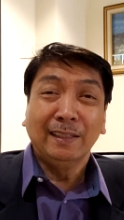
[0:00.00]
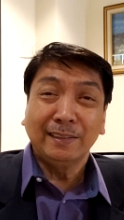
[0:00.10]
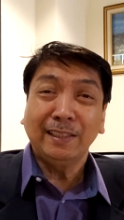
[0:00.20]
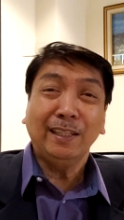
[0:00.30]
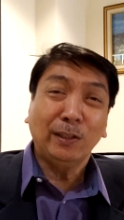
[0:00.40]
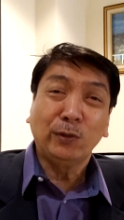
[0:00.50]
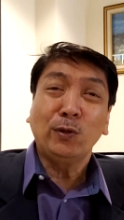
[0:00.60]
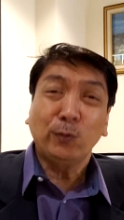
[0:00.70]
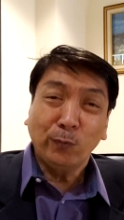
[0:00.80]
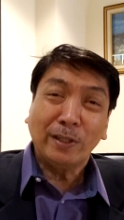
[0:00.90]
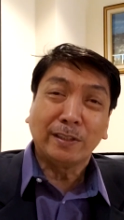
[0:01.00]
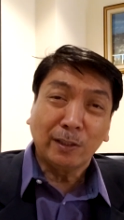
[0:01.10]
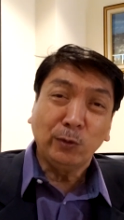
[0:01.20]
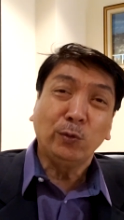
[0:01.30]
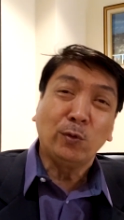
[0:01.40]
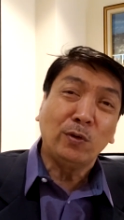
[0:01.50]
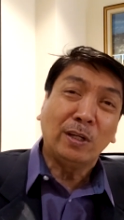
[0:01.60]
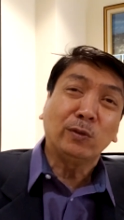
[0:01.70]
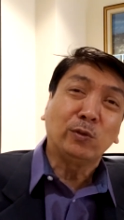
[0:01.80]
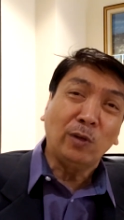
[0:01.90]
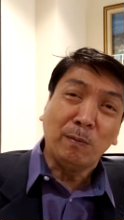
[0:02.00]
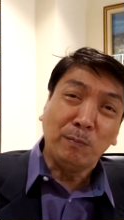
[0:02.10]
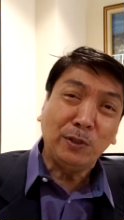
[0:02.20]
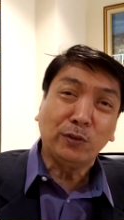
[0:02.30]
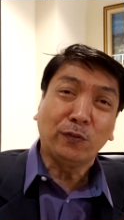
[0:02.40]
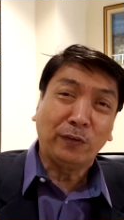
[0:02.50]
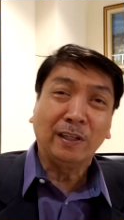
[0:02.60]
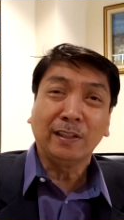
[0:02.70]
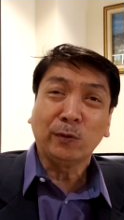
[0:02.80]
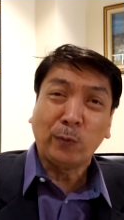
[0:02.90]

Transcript: see don't wish that you go now to a mission field